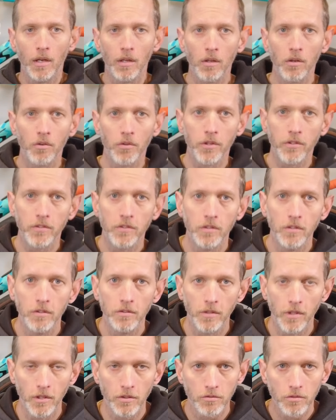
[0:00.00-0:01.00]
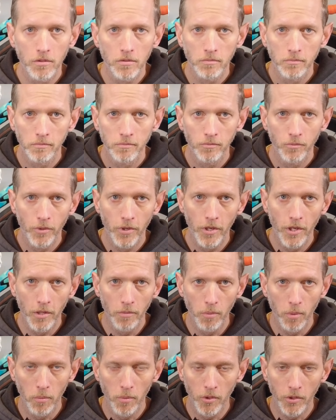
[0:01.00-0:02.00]
Hello, this is Andrew
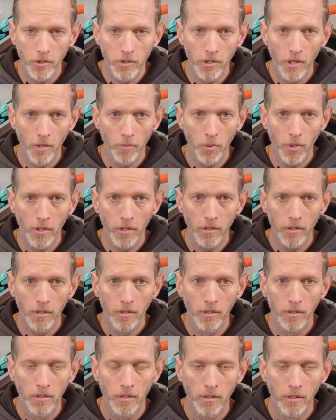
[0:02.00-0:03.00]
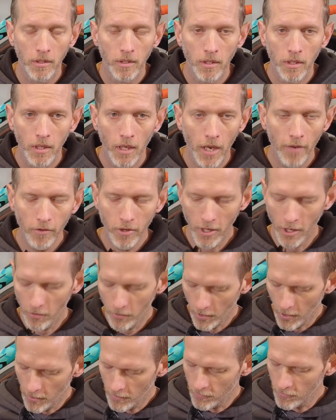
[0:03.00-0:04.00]
with MyMillion.bike. Every now
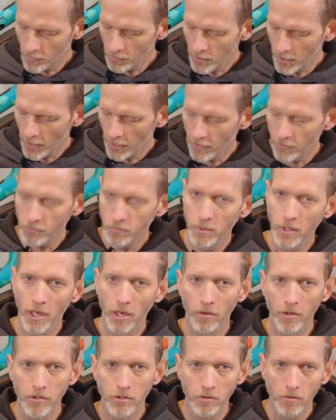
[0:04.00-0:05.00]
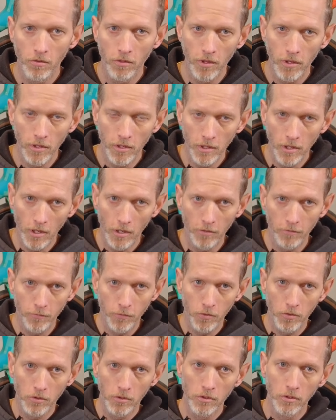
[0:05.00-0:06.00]
and again, somebody asks me how I do the
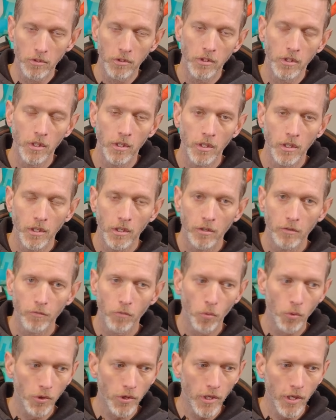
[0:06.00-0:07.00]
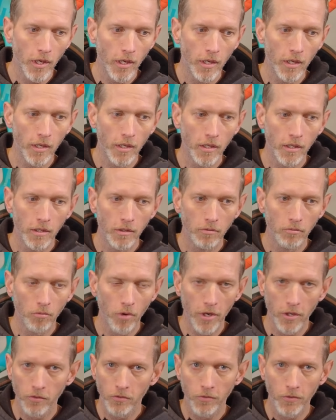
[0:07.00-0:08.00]
full 4K
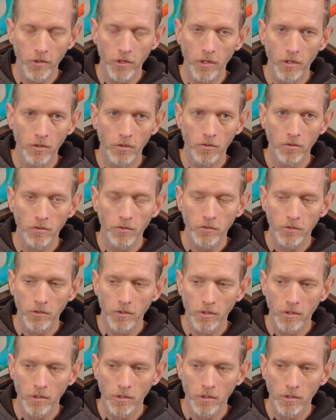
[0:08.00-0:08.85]
race videos.